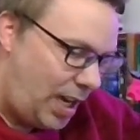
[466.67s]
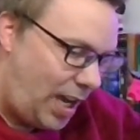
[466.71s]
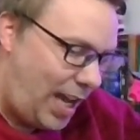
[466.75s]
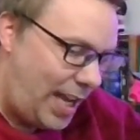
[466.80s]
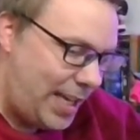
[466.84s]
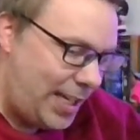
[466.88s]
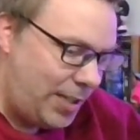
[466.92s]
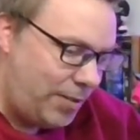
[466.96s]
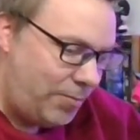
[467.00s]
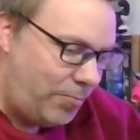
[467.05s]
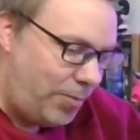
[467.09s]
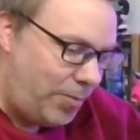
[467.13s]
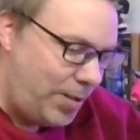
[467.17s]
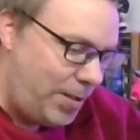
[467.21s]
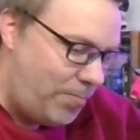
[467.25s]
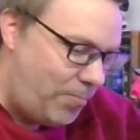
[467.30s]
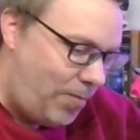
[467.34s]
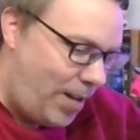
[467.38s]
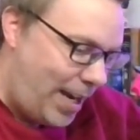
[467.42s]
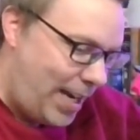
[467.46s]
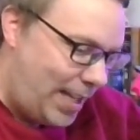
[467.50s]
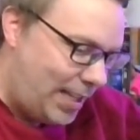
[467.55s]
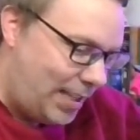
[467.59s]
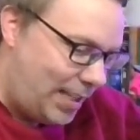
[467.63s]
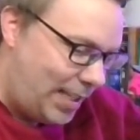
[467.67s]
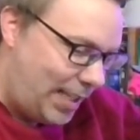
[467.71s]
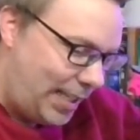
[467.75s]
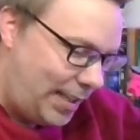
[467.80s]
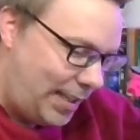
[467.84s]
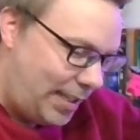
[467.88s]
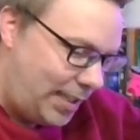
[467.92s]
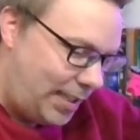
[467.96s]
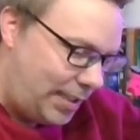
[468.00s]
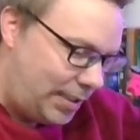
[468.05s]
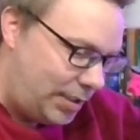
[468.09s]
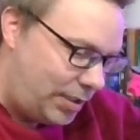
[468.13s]
I could rewrite it
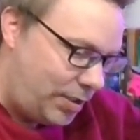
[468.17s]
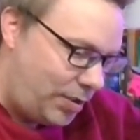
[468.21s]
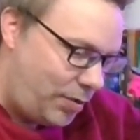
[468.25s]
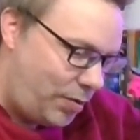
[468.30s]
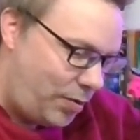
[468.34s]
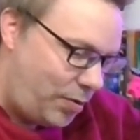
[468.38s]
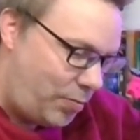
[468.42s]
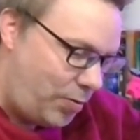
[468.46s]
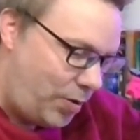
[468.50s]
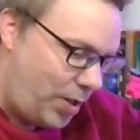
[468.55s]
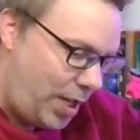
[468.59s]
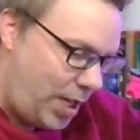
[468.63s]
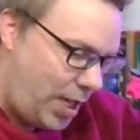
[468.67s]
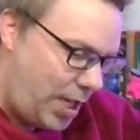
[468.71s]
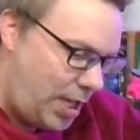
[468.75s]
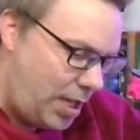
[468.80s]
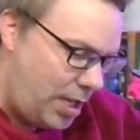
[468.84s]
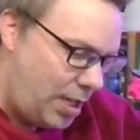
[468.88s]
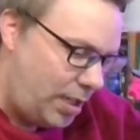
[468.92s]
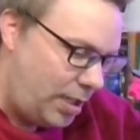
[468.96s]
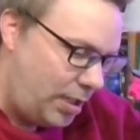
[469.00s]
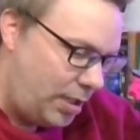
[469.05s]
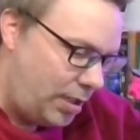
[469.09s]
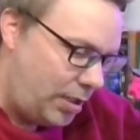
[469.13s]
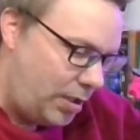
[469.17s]
like this. 3